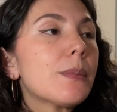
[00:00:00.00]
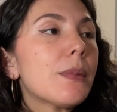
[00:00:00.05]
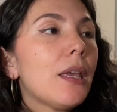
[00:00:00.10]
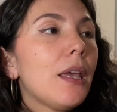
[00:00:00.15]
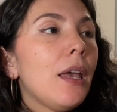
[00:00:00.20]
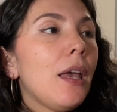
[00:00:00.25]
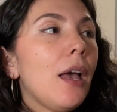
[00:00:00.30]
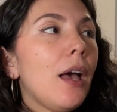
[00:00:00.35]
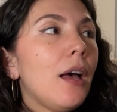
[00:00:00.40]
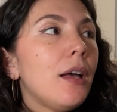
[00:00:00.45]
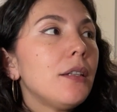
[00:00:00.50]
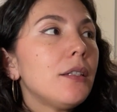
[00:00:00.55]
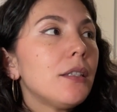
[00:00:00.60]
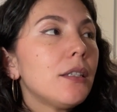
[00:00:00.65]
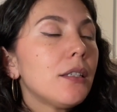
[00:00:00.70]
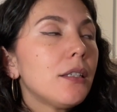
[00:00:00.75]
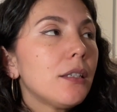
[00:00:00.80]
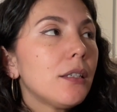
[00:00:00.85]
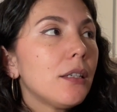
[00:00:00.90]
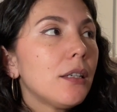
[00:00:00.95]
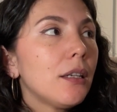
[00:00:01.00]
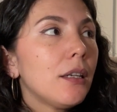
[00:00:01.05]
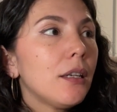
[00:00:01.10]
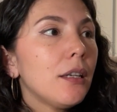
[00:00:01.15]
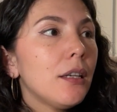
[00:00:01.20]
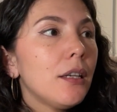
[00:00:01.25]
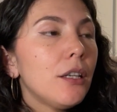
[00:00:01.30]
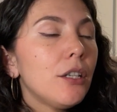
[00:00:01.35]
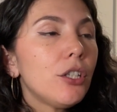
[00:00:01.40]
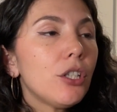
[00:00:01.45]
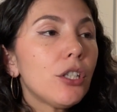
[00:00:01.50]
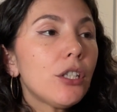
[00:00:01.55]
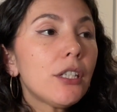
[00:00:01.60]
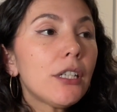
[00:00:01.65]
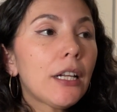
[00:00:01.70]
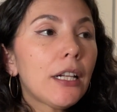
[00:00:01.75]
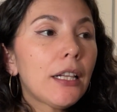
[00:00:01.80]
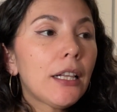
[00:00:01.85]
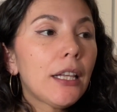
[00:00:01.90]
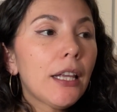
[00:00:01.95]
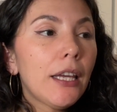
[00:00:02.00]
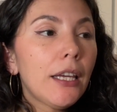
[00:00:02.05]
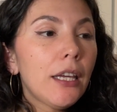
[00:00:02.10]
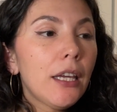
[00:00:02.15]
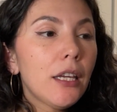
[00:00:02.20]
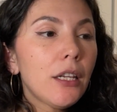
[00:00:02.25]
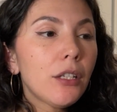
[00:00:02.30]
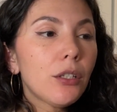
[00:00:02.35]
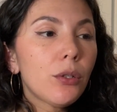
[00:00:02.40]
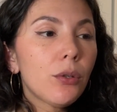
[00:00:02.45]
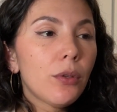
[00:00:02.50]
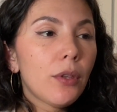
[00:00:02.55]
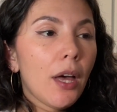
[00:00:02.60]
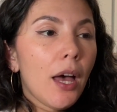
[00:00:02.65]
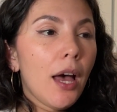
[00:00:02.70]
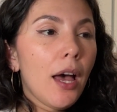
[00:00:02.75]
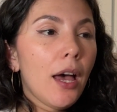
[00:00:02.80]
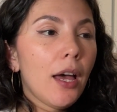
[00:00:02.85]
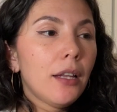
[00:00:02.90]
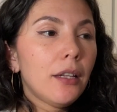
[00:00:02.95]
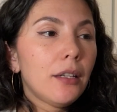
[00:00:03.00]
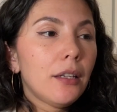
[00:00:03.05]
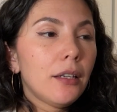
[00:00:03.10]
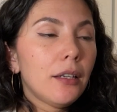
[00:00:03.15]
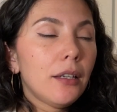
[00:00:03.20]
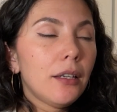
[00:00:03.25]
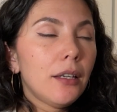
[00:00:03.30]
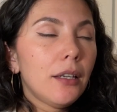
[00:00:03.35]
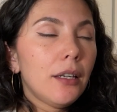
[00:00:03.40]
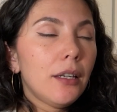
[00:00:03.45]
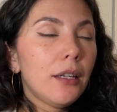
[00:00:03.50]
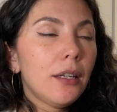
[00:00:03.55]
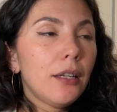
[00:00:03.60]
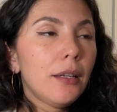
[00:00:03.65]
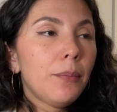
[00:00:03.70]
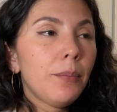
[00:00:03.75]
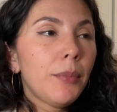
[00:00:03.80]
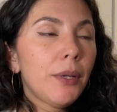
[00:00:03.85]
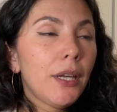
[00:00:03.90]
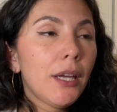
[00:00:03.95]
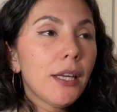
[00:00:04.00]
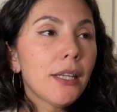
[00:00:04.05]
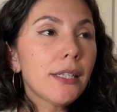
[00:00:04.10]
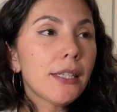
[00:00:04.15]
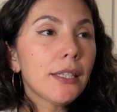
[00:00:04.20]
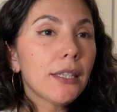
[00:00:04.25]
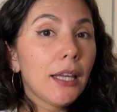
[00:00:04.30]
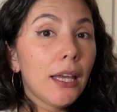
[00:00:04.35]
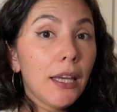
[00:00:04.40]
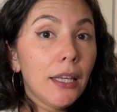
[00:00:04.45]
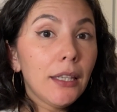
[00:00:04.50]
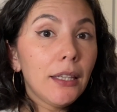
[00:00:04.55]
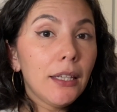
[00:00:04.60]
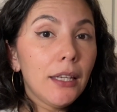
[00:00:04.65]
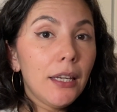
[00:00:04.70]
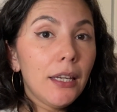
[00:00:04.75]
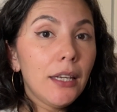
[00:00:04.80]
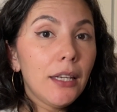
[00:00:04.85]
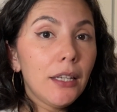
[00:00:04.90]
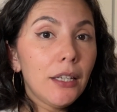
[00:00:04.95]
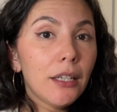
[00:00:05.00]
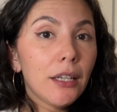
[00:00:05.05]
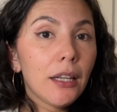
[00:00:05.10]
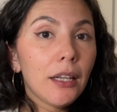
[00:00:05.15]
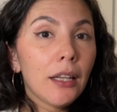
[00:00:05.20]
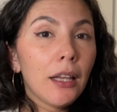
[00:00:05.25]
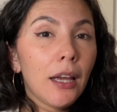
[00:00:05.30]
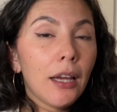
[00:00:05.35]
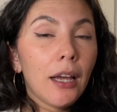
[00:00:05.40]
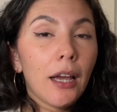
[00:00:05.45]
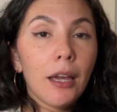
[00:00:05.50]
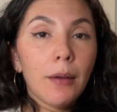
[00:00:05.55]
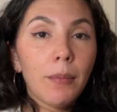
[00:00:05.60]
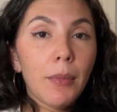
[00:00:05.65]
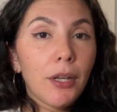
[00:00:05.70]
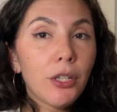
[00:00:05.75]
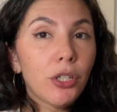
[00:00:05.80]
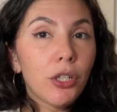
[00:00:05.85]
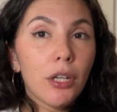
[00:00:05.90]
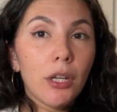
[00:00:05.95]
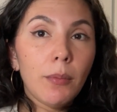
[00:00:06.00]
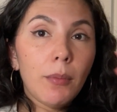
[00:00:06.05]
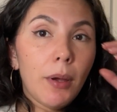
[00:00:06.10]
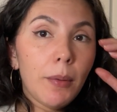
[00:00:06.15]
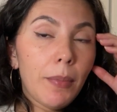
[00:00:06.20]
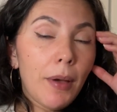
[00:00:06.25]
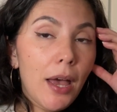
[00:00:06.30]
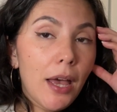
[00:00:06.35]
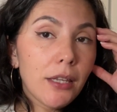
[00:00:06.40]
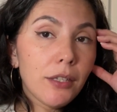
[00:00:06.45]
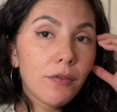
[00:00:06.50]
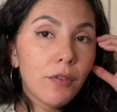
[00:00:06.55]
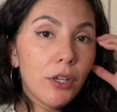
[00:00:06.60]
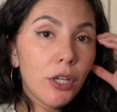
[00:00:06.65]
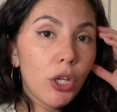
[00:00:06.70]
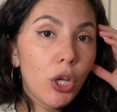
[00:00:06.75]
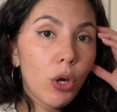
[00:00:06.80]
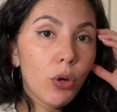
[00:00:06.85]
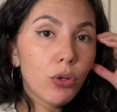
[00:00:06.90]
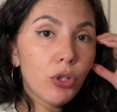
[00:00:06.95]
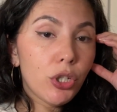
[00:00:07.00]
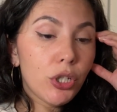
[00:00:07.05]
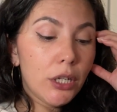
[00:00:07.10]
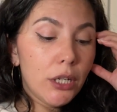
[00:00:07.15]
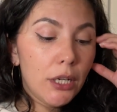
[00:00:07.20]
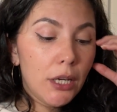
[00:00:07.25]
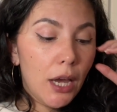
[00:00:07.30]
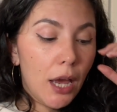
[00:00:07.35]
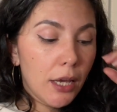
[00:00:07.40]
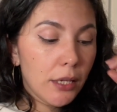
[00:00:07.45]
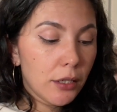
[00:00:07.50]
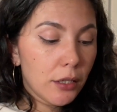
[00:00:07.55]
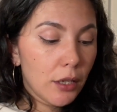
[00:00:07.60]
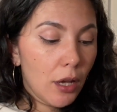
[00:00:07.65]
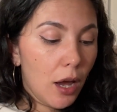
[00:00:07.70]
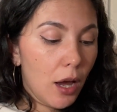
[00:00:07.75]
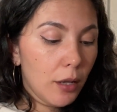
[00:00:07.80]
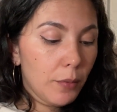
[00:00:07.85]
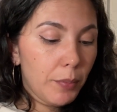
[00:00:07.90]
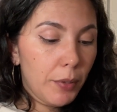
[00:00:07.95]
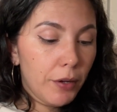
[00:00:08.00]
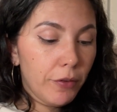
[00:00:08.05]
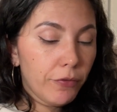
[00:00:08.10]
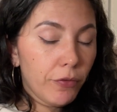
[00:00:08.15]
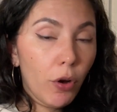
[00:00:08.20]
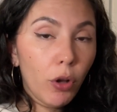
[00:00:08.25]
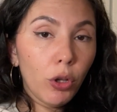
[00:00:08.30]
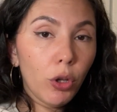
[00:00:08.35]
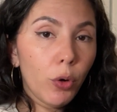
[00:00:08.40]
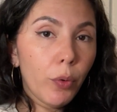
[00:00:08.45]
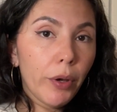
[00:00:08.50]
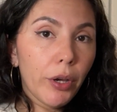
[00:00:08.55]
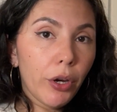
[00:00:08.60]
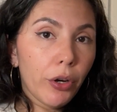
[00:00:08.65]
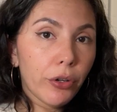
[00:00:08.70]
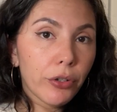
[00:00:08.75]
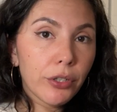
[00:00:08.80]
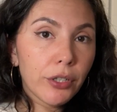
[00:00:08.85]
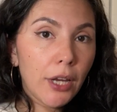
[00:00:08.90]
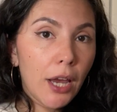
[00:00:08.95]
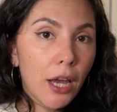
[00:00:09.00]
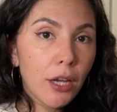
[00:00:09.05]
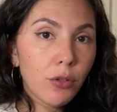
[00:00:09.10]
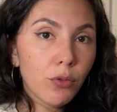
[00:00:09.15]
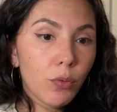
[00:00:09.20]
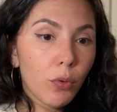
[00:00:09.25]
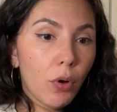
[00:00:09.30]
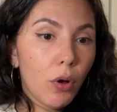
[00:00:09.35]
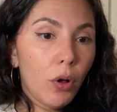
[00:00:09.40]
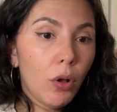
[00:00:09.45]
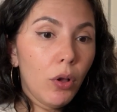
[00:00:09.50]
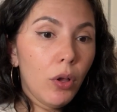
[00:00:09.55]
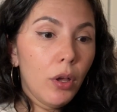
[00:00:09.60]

And just clinging to that, because lately, like I mentioned in my past video, she has not been following her schedule.